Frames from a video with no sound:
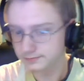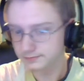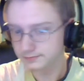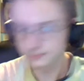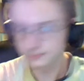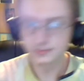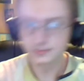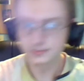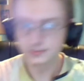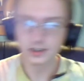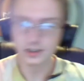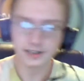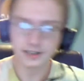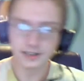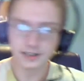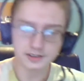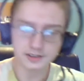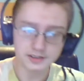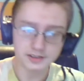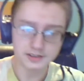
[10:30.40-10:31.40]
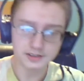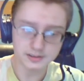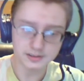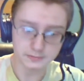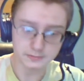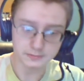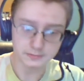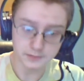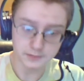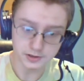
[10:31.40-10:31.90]
Actually, just to
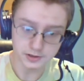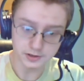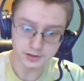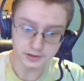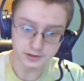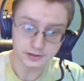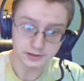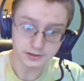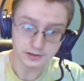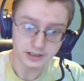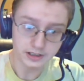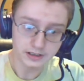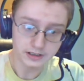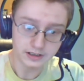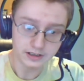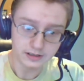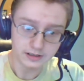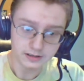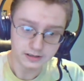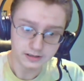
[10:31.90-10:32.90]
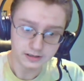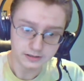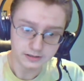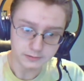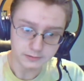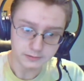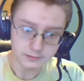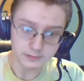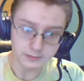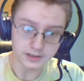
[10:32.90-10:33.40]
show you what I'm
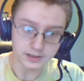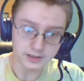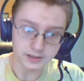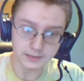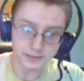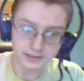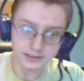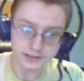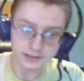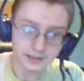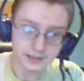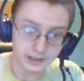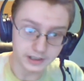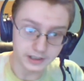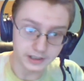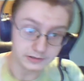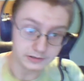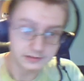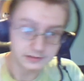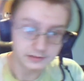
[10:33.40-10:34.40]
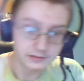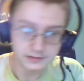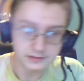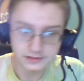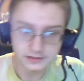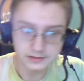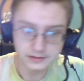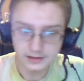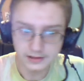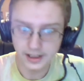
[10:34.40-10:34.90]
talking about, there you go.
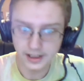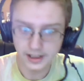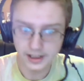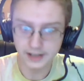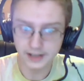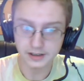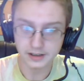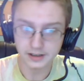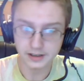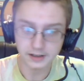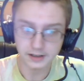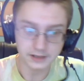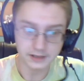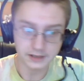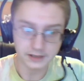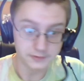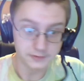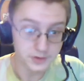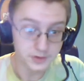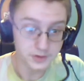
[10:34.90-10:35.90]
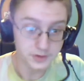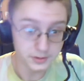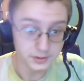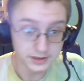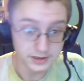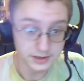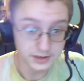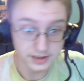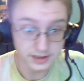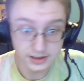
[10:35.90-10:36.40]
I have shown this a
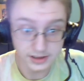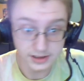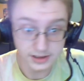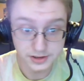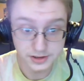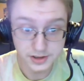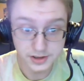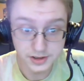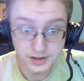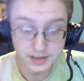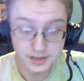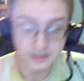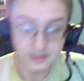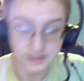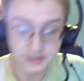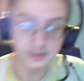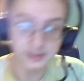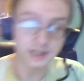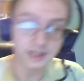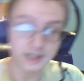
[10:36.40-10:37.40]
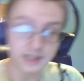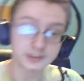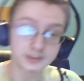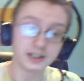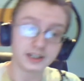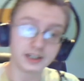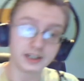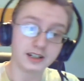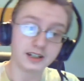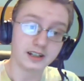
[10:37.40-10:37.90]
shit ton of times.
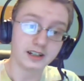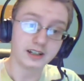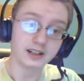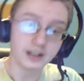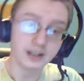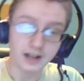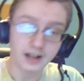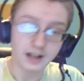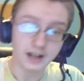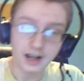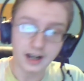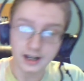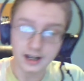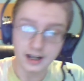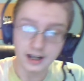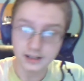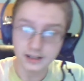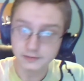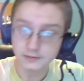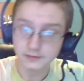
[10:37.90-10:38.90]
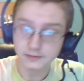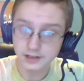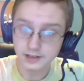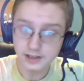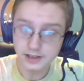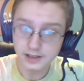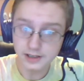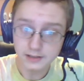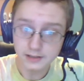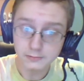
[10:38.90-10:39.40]
I forget
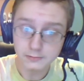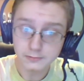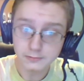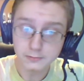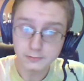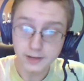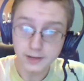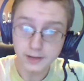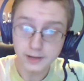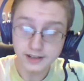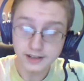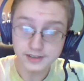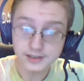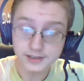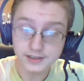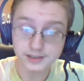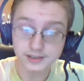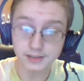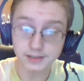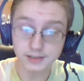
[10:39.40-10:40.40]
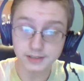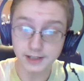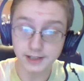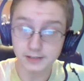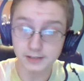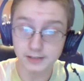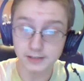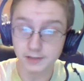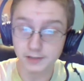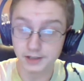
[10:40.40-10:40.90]
when this is coming out,
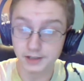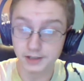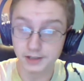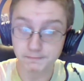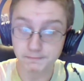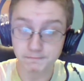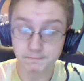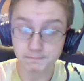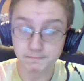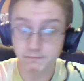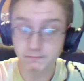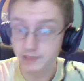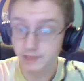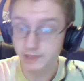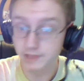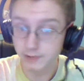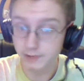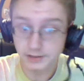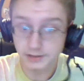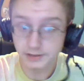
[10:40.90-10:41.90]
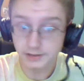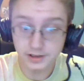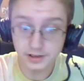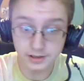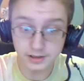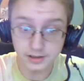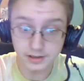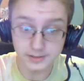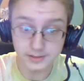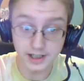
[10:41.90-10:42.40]
but whenever it comes
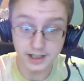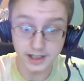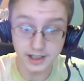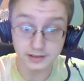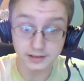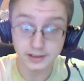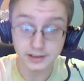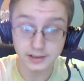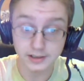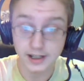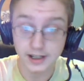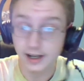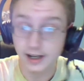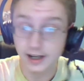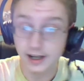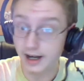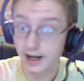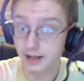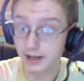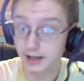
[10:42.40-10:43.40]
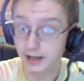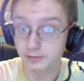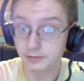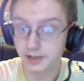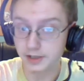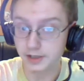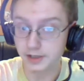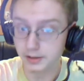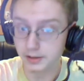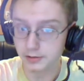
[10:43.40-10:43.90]
out, I'll be
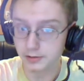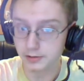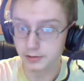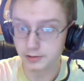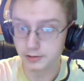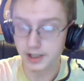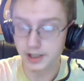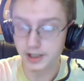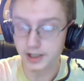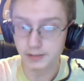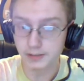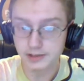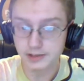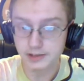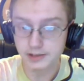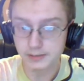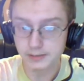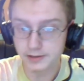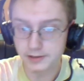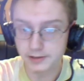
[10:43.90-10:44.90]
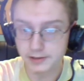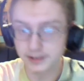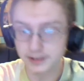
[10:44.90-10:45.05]
okay with it because